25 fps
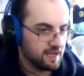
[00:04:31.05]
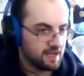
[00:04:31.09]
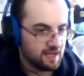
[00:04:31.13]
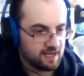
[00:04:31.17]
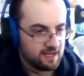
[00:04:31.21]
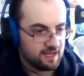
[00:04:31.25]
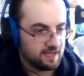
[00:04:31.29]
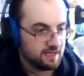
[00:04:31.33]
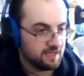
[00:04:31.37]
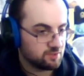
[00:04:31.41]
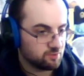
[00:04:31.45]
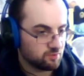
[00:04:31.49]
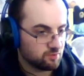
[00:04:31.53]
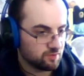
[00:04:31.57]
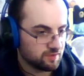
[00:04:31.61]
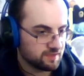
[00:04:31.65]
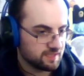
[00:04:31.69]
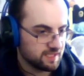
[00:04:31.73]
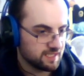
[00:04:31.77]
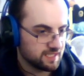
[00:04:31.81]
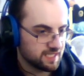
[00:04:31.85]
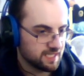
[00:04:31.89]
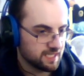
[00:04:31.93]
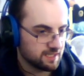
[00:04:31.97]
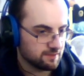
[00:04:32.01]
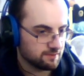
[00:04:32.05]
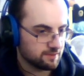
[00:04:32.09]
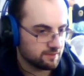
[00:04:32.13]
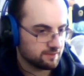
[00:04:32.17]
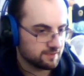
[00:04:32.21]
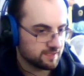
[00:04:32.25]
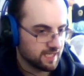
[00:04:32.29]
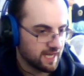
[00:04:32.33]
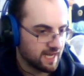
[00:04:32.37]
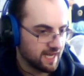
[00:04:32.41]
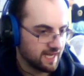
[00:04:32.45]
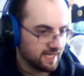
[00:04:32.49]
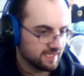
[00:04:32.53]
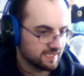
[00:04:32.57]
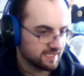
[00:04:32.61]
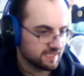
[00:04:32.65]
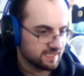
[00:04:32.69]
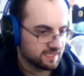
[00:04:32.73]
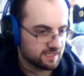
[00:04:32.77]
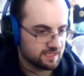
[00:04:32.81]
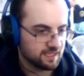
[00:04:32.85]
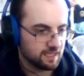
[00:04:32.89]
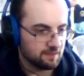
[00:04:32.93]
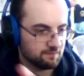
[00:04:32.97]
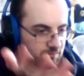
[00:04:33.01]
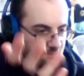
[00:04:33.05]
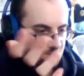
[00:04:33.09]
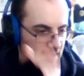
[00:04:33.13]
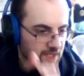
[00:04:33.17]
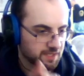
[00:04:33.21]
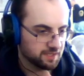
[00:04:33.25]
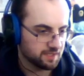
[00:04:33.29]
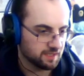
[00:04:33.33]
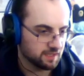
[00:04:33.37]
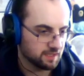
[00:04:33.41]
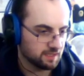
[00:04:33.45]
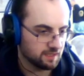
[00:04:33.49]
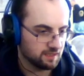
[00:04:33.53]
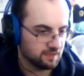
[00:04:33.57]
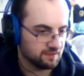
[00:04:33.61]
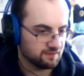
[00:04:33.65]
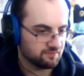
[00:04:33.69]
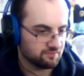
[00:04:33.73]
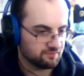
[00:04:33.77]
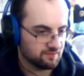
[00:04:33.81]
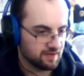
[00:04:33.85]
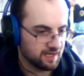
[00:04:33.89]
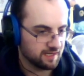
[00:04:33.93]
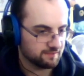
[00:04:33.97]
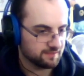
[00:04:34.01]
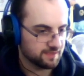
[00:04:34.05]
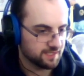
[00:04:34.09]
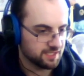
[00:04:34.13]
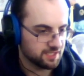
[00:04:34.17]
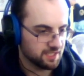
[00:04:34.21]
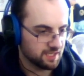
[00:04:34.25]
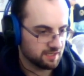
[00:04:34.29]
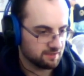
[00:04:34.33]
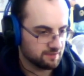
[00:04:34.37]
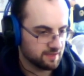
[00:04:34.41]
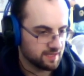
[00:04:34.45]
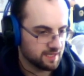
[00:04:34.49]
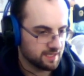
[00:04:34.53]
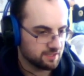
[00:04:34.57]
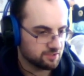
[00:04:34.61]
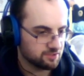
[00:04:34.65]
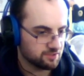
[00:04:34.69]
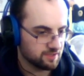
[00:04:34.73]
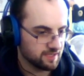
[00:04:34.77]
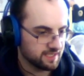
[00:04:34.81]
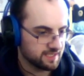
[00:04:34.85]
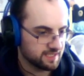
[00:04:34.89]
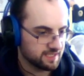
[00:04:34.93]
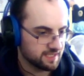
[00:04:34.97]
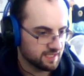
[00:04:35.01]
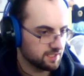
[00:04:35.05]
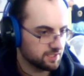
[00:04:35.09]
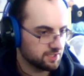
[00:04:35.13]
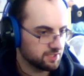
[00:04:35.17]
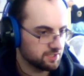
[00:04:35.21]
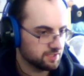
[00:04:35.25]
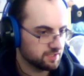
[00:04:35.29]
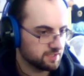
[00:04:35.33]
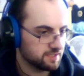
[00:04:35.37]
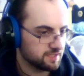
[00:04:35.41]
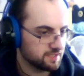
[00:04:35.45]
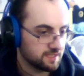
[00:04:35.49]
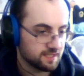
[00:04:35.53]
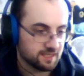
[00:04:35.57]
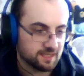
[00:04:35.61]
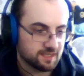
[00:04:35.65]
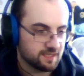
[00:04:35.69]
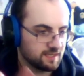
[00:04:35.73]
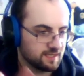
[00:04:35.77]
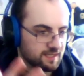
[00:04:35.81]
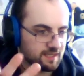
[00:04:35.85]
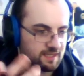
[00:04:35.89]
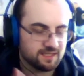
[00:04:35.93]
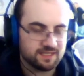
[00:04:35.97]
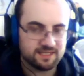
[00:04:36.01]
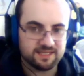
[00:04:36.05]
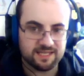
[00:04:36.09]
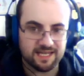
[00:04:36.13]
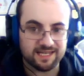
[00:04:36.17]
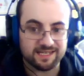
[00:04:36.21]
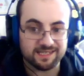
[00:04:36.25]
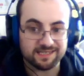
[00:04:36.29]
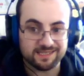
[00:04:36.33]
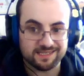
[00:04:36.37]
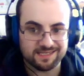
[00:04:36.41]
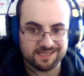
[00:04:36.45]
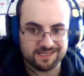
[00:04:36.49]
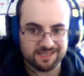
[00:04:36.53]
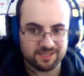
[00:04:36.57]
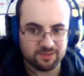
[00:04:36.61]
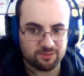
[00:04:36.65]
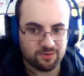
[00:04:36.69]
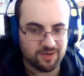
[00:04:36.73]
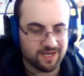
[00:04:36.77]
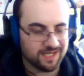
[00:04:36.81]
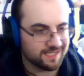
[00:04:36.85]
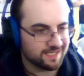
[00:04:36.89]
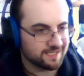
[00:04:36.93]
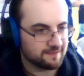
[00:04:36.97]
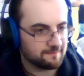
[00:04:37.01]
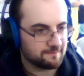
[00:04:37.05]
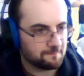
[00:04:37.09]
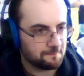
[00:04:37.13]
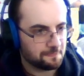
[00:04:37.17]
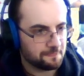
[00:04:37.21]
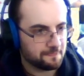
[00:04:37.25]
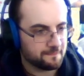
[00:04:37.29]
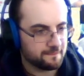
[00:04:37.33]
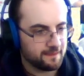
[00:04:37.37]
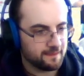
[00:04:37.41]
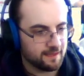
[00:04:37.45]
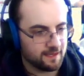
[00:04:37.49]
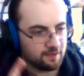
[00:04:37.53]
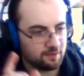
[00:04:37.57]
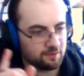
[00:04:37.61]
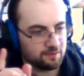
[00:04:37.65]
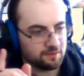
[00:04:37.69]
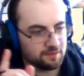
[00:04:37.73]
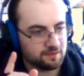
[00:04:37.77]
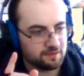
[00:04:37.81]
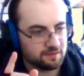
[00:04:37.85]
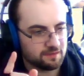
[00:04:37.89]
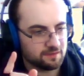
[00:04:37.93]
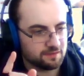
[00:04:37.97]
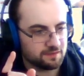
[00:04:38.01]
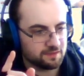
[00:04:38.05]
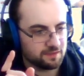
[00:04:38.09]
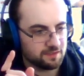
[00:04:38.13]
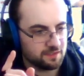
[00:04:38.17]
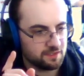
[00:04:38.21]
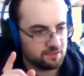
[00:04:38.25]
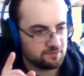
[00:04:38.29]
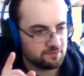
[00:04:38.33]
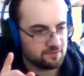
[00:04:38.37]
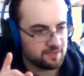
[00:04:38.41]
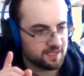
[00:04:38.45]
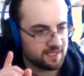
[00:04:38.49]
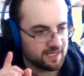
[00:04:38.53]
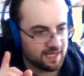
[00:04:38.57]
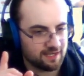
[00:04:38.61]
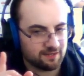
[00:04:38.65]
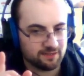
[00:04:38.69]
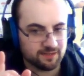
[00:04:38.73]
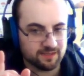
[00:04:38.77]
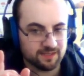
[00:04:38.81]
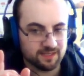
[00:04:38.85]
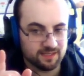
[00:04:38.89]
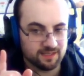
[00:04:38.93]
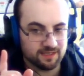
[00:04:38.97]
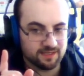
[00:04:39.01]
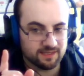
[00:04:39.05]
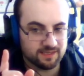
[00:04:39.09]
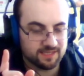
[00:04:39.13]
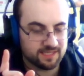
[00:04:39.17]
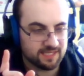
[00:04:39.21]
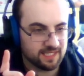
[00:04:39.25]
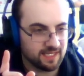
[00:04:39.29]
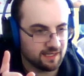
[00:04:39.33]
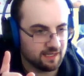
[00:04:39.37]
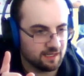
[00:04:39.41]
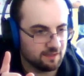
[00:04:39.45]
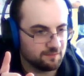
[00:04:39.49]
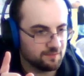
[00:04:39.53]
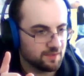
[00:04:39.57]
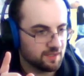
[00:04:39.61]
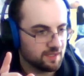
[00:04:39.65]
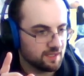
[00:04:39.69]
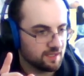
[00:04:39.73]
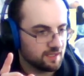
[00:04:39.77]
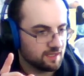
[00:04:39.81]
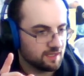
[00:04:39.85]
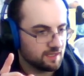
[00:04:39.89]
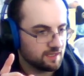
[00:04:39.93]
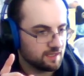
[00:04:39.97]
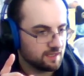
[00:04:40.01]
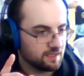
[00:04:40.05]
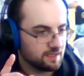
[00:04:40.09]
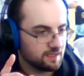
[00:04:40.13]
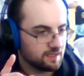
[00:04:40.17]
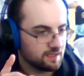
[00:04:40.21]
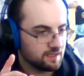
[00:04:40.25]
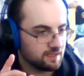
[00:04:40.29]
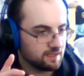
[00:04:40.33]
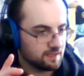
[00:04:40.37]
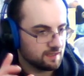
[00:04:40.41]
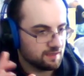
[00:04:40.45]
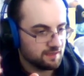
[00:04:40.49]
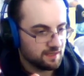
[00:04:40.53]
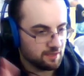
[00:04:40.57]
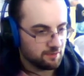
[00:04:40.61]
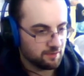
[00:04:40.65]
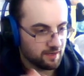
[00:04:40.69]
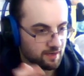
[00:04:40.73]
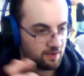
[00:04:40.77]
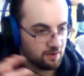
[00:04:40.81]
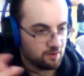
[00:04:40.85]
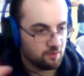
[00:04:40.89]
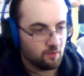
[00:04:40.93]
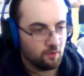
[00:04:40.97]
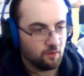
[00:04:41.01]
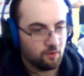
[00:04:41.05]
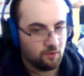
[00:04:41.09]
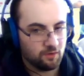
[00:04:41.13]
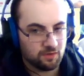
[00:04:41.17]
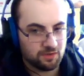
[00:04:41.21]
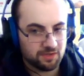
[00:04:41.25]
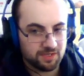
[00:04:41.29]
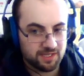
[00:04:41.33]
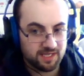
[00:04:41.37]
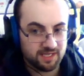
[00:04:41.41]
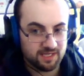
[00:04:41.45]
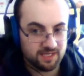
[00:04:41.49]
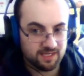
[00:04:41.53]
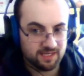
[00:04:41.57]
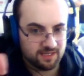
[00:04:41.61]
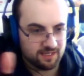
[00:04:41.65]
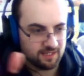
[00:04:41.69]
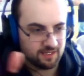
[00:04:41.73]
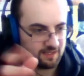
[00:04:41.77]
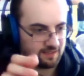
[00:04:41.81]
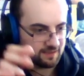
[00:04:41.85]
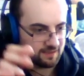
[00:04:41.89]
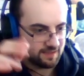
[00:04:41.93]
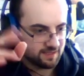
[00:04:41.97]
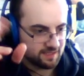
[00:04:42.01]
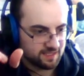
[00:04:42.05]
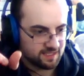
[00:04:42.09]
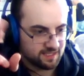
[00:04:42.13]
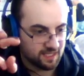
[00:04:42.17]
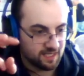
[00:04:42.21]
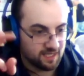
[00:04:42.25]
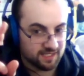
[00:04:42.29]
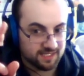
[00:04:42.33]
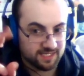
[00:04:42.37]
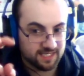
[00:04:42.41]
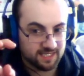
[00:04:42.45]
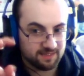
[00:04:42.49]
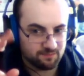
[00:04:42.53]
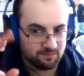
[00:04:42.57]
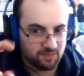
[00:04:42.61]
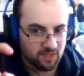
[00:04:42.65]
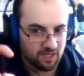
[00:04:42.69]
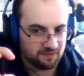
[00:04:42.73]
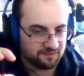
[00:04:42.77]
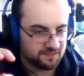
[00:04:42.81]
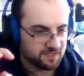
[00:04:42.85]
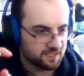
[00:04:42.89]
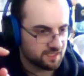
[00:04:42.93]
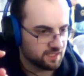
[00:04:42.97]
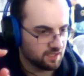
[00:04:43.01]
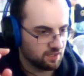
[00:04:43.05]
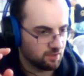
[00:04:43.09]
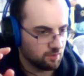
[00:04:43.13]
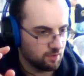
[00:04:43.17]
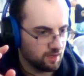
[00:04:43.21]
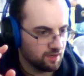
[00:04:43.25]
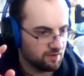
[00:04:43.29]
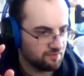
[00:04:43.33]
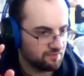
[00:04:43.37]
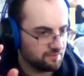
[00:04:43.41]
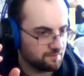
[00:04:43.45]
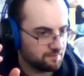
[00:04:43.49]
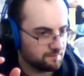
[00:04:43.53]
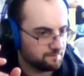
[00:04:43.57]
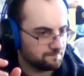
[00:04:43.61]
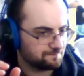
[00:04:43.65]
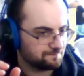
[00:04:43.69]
Each one of these heroes has a bundle of randomly generated traits, and it should take us to the quest. Now, the new encounter setup, there we go, all the starting buffs go off,